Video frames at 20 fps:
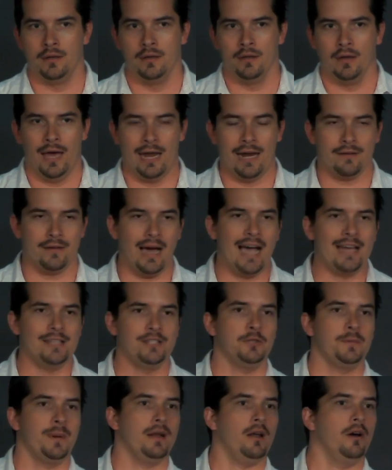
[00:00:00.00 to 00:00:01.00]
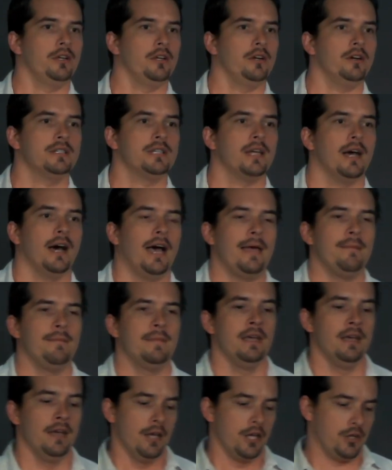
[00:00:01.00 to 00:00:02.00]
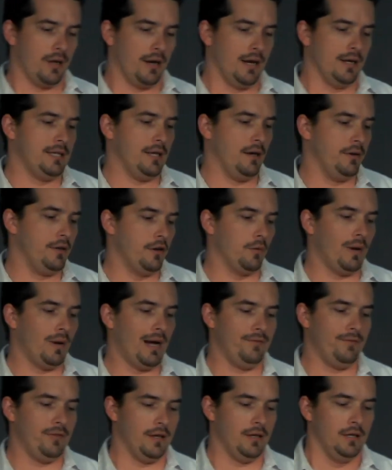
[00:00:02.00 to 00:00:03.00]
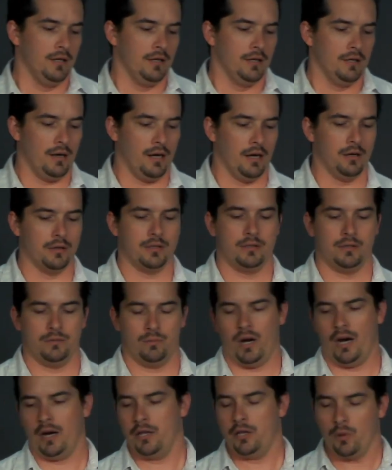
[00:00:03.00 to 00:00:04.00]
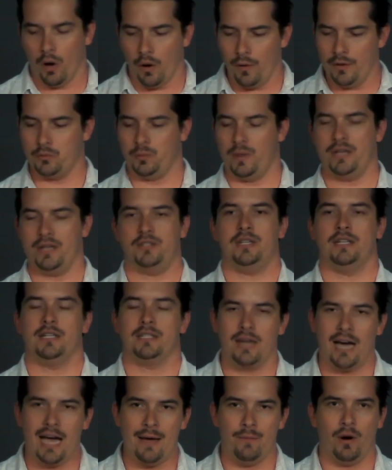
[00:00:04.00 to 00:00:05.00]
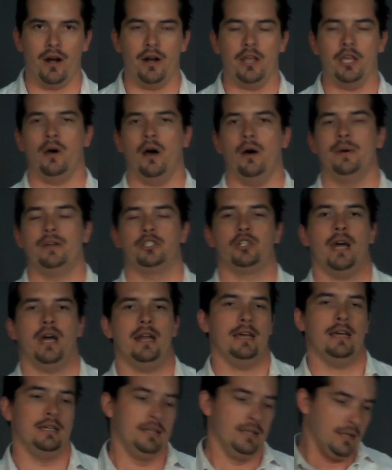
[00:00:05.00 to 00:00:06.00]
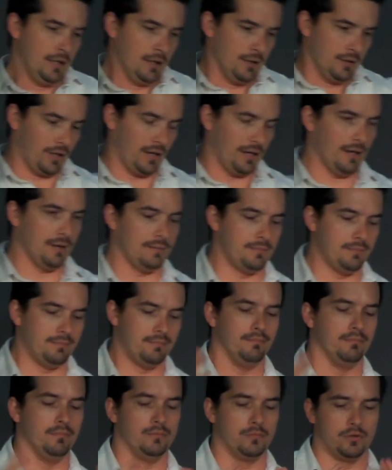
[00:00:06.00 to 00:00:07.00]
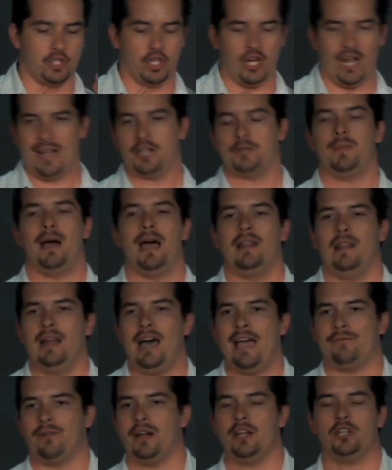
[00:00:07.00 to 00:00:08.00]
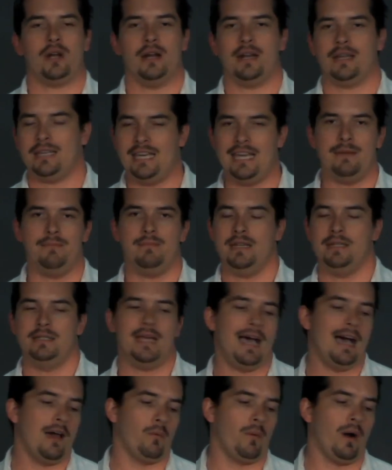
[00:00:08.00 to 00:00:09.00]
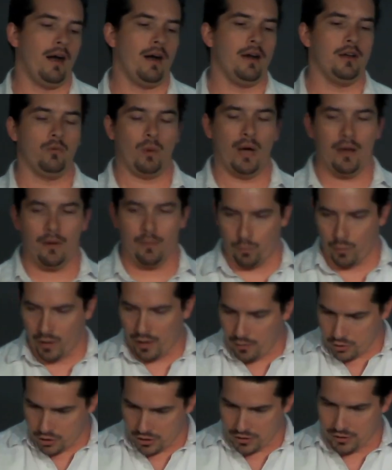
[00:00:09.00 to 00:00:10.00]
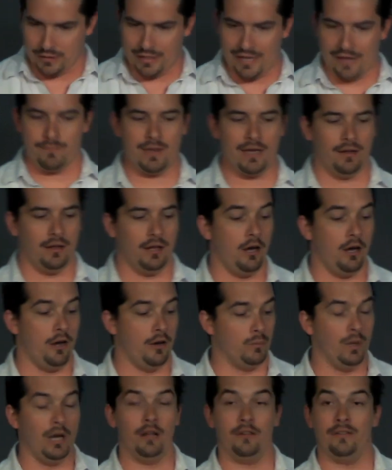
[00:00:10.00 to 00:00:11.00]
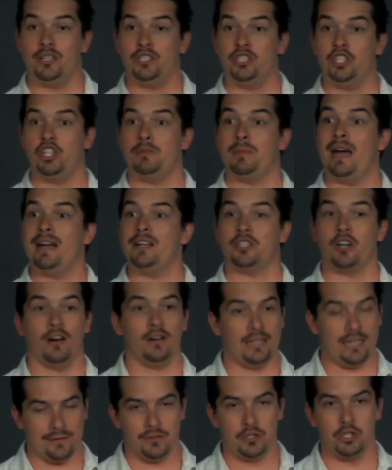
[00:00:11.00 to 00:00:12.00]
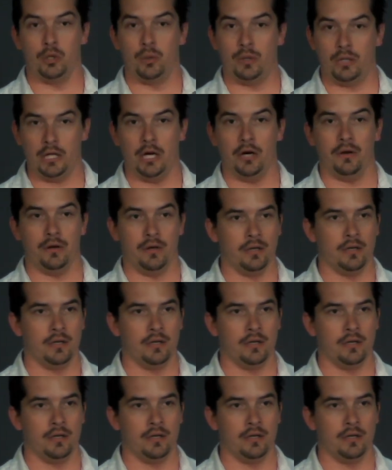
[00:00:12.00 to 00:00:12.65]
And the guys, you spend all your time trying to tell your wife that, oh, why are you always wasting time? Why are you always trying to change my life? Why are you trying to keep me down? Why don't you just leave me alone? Well, eventually she might start leaving you alone.